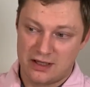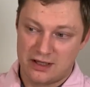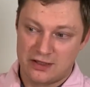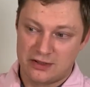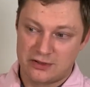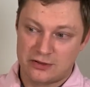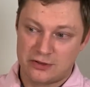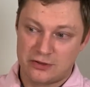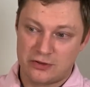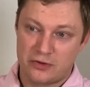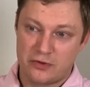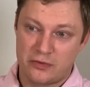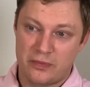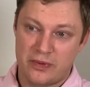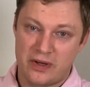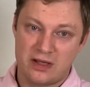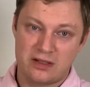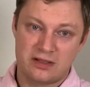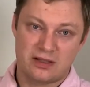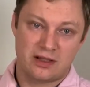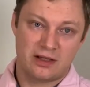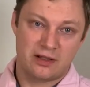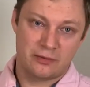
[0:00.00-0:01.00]
So
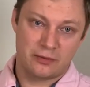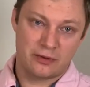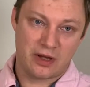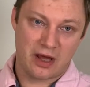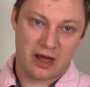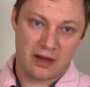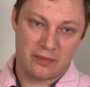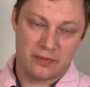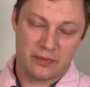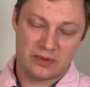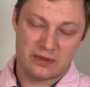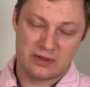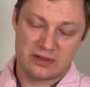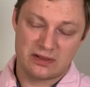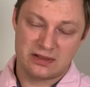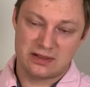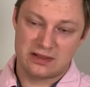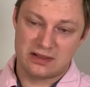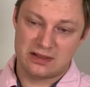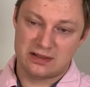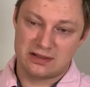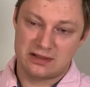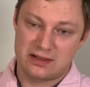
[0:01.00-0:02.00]
basically, what happens
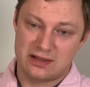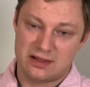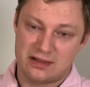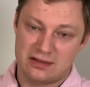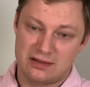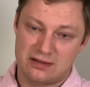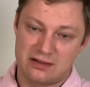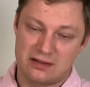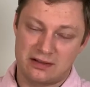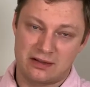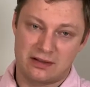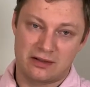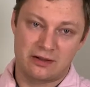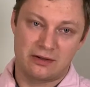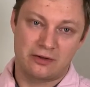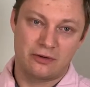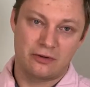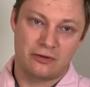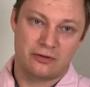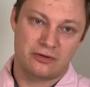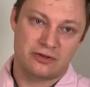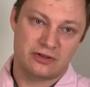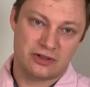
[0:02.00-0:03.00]
is that they
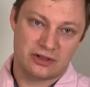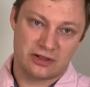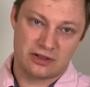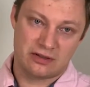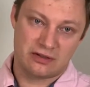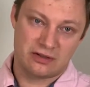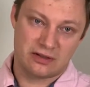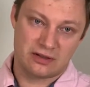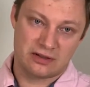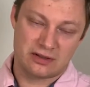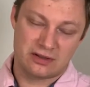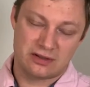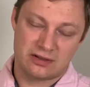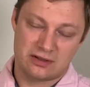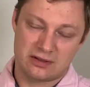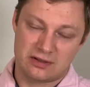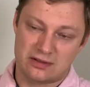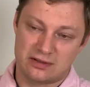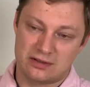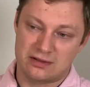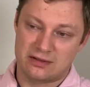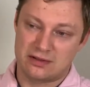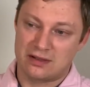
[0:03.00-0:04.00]
go to see this
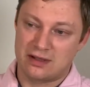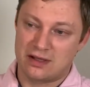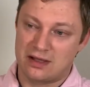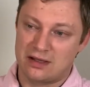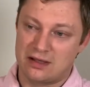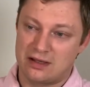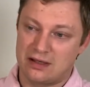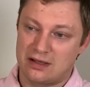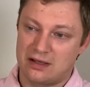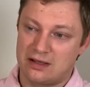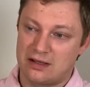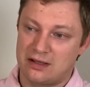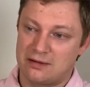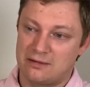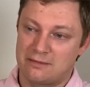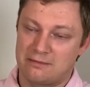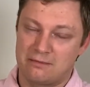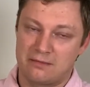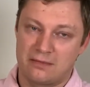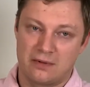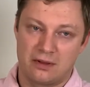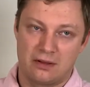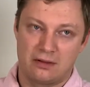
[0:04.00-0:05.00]
lady.
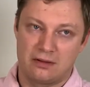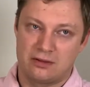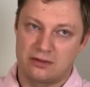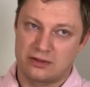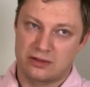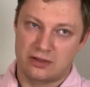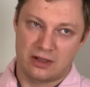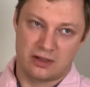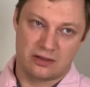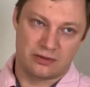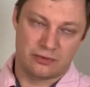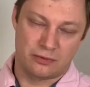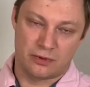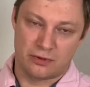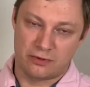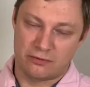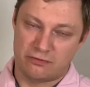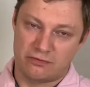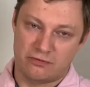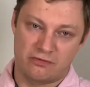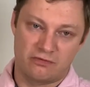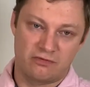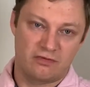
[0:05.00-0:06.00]
She has a
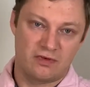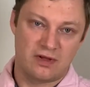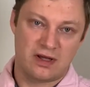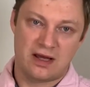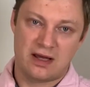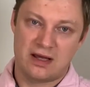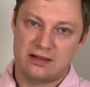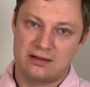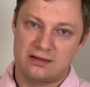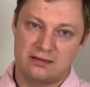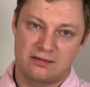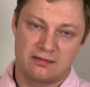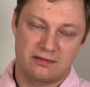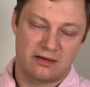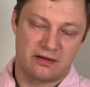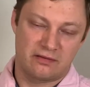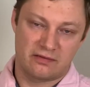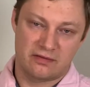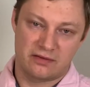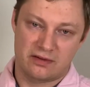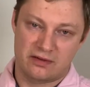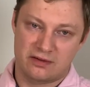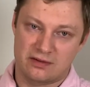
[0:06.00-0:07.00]
wonderful flat.
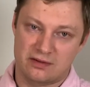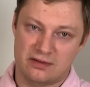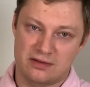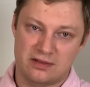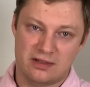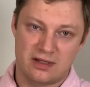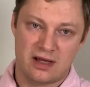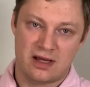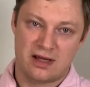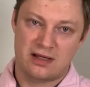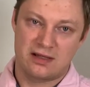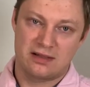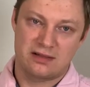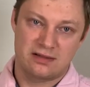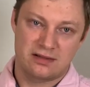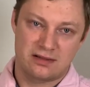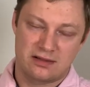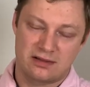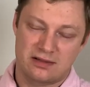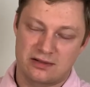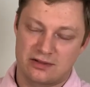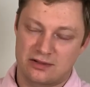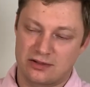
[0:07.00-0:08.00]
Everything is
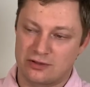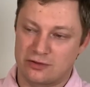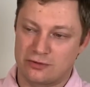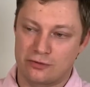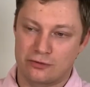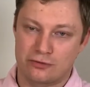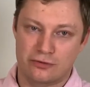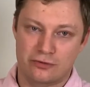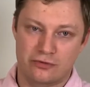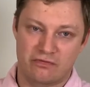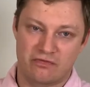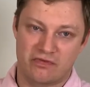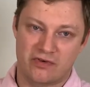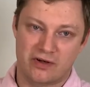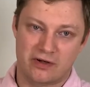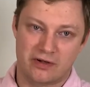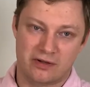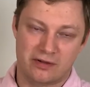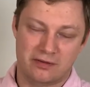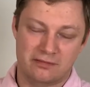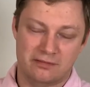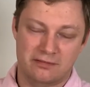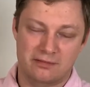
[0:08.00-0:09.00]
nice. She's also very